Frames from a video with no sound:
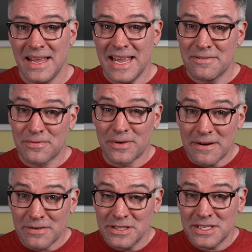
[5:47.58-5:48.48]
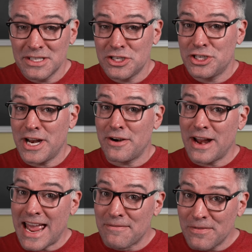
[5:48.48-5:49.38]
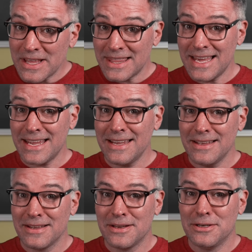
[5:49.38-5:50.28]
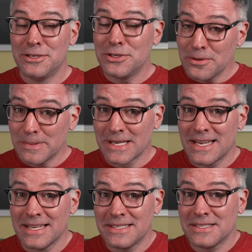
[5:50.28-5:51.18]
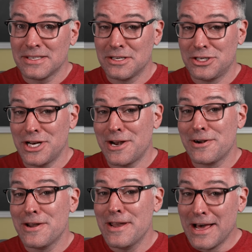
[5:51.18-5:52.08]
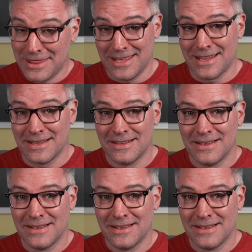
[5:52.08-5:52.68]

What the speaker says: If references share everything, duplicates share nothing.